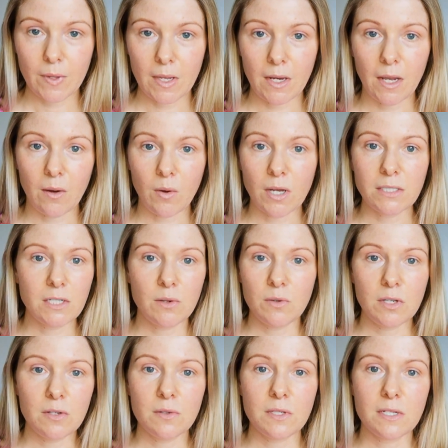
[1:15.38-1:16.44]
Now, I don't
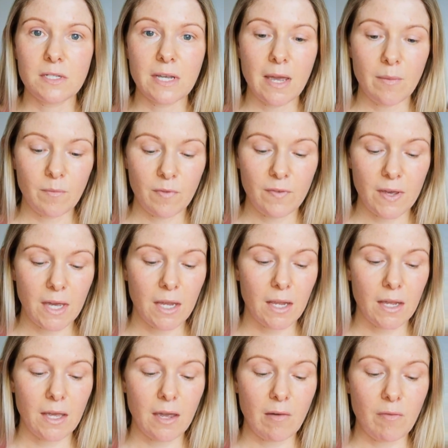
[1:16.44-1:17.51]
use the same
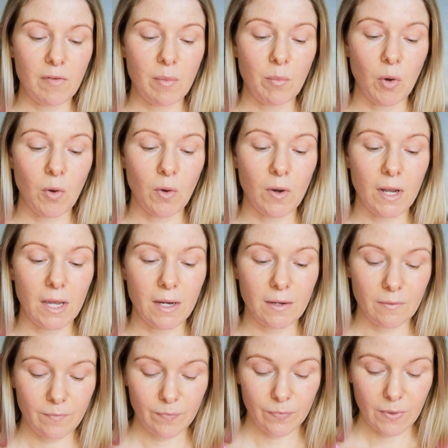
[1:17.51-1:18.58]
thing every
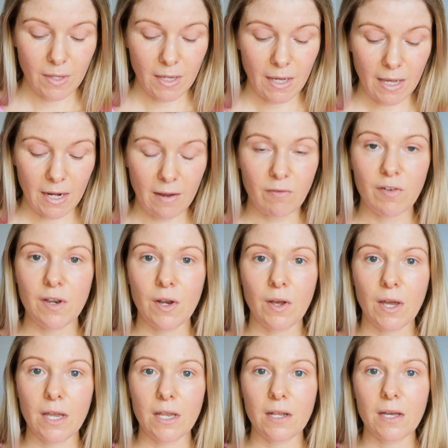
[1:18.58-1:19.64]
morning and every
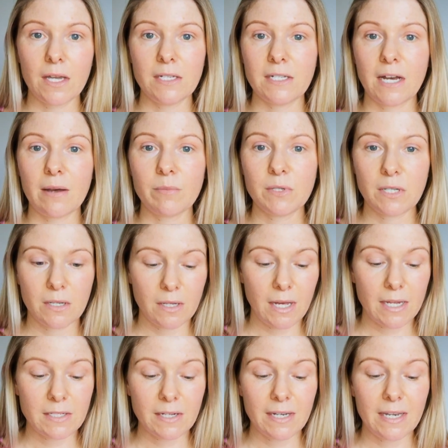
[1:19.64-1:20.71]
night. I adapt
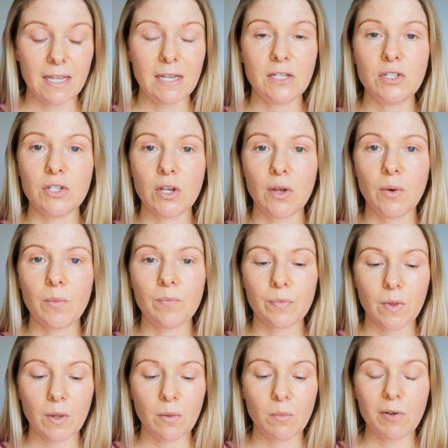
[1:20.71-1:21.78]
as I need to
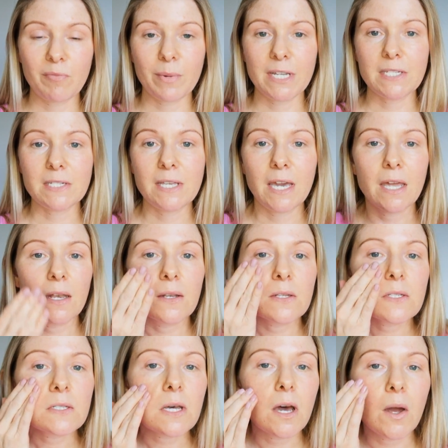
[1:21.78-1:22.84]
with my skin.
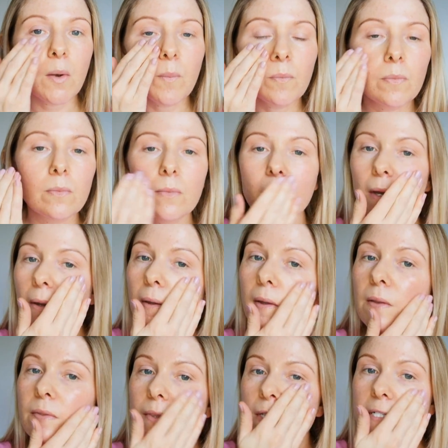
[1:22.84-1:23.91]
So
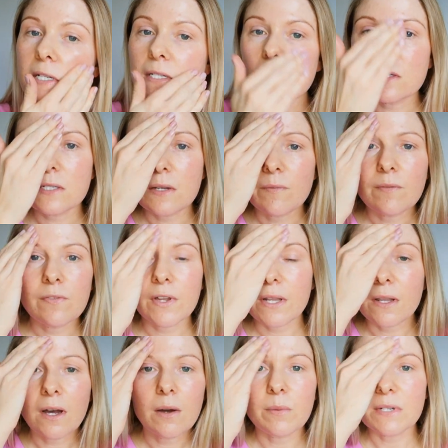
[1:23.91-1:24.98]
this isn't something
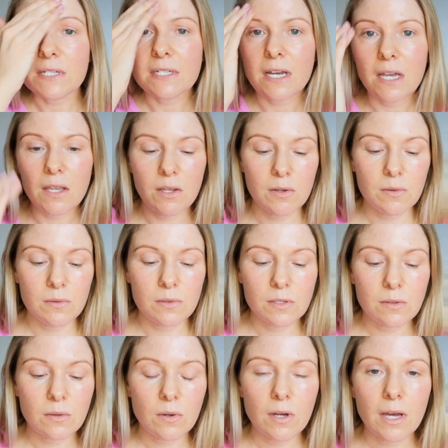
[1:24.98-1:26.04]
that I would say
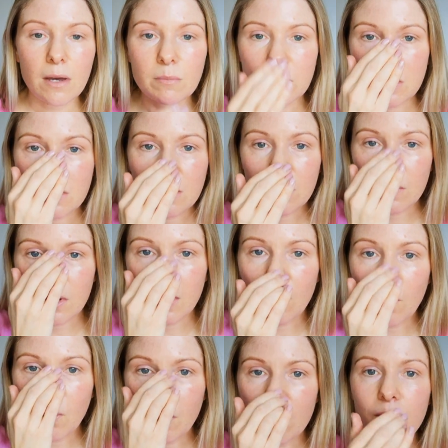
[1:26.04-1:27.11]
use absolutely
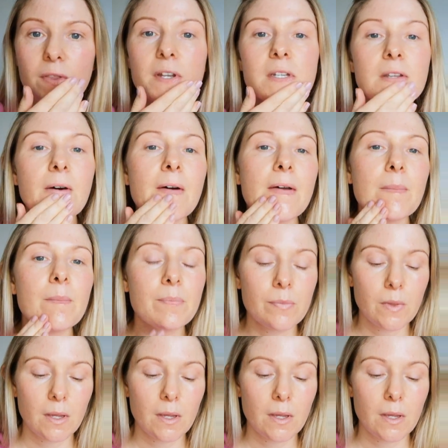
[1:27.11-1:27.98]
all of the time.